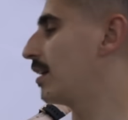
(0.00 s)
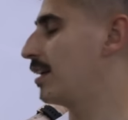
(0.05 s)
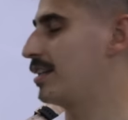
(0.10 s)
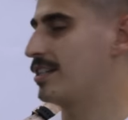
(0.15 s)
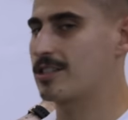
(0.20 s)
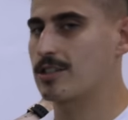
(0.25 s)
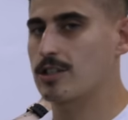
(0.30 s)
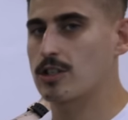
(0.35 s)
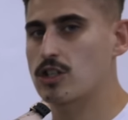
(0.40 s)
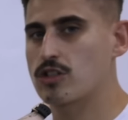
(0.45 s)

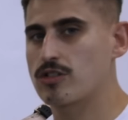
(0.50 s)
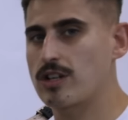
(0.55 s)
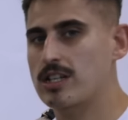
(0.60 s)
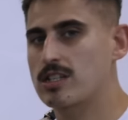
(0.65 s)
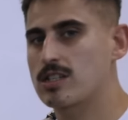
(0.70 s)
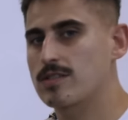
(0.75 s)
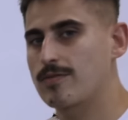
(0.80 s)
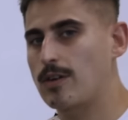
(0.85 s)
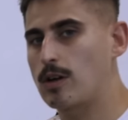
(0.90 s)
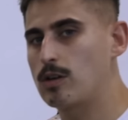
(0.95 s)
It's going to
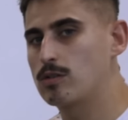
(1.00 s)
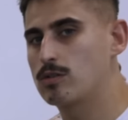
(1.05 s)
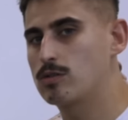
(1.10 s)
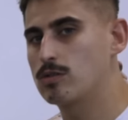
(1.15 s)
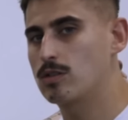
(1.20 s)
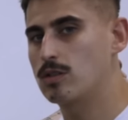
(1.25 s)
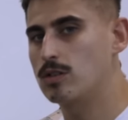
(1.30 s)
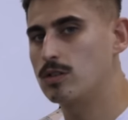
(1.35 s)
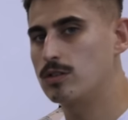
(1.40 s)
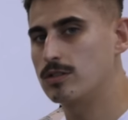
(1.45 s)
stretch the vocal
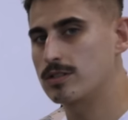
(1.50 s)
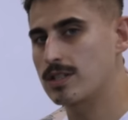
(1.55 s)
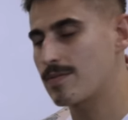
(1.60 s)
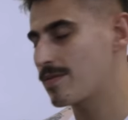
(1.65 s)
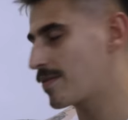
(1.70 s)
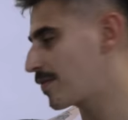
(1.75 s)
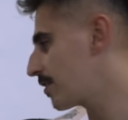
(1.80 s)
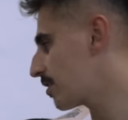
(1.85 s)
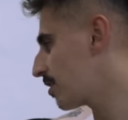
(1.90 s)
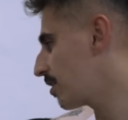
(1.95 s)
cords.
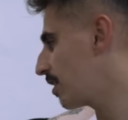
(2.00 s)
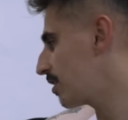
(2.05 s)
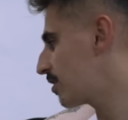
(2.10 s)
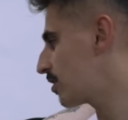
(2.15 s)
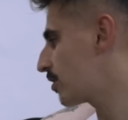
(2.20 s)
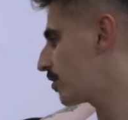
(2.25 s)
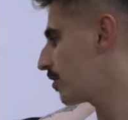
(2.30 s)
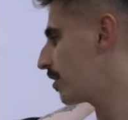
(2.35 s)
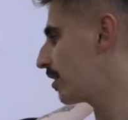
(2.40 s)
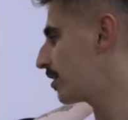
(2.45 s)
Everything's going to get
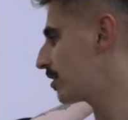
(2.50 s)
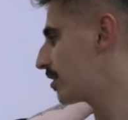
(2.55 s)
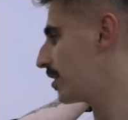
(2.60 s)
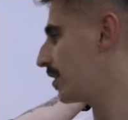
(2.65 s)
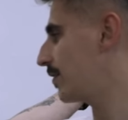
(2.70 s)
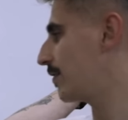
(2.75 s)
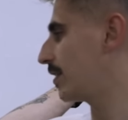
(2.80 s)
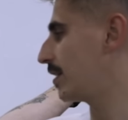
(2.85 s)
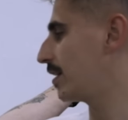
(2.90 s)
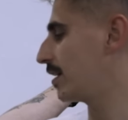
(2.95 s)
stretched, even